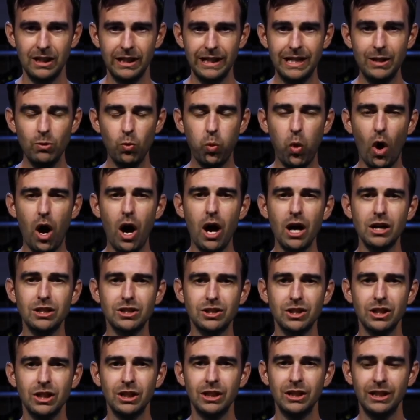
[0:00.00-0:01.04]
He
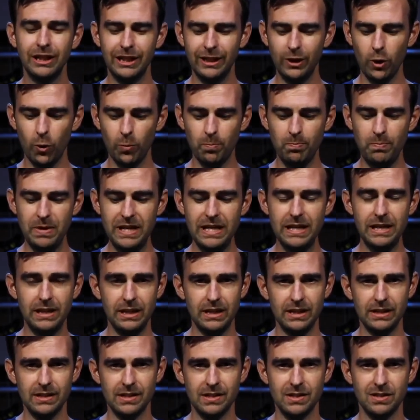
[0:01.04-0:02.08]
walked in
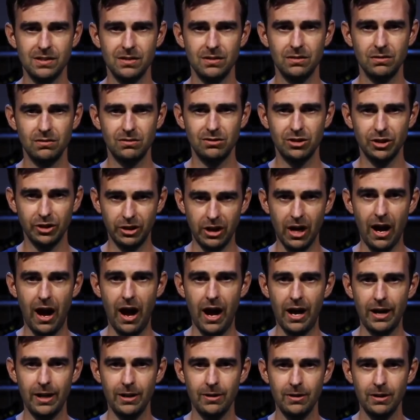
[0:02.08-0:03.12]
obedience to God.
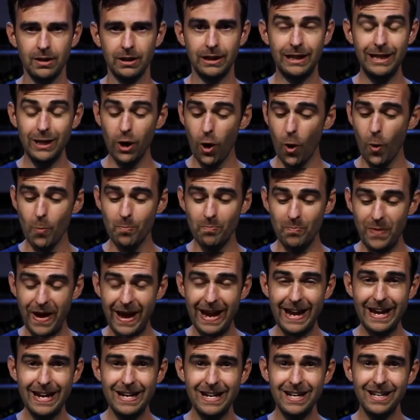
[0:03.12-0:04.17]
He
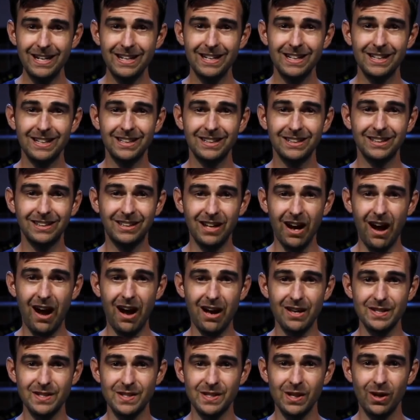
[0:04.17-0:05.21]
obeyed
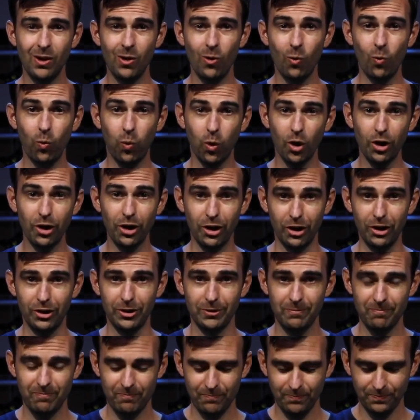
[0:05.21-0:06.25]
God's
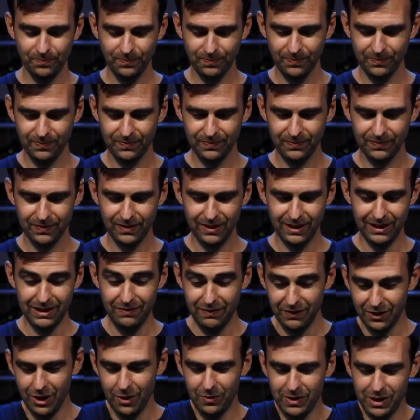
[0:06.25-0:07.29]
word,
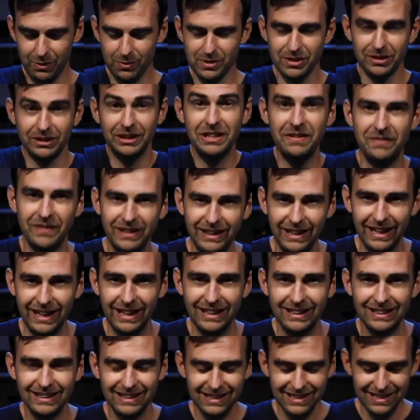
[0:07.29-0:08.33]
even though he was living
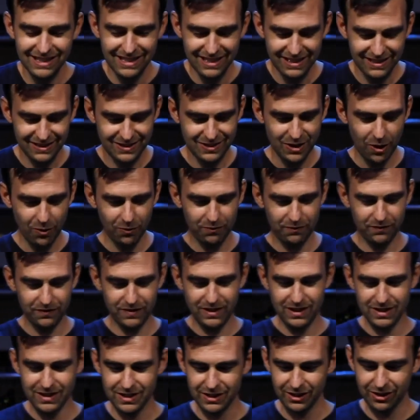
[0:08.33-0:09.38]
it. So
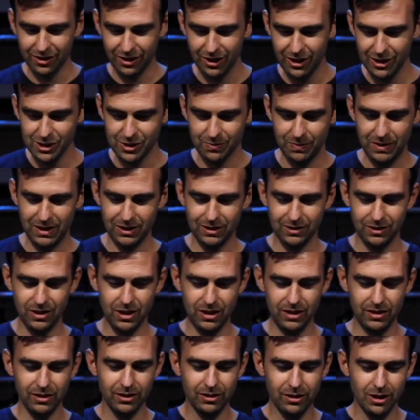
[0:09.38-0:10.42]
his encouragement,
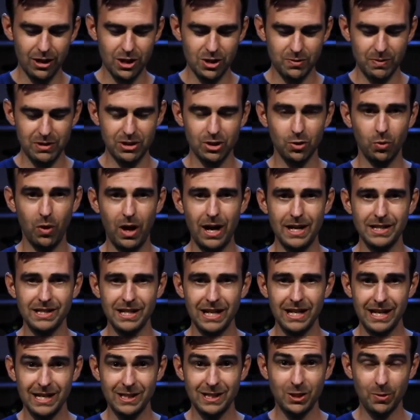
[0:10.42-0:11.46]
the encouragement to us
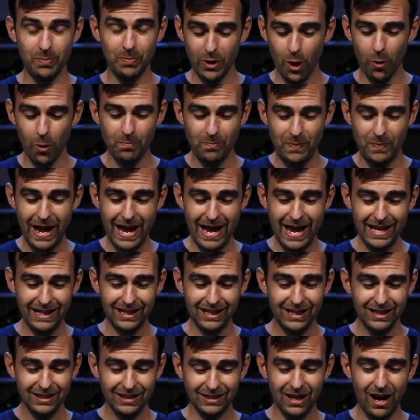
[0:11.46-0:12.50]
is to be
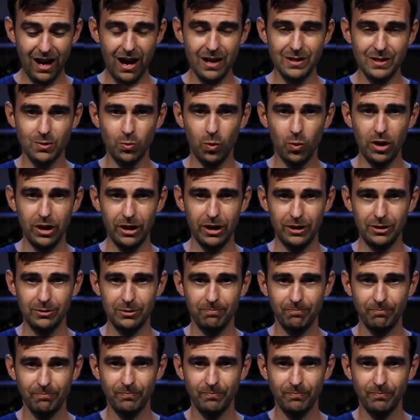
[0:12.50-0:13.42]
obeying God's word.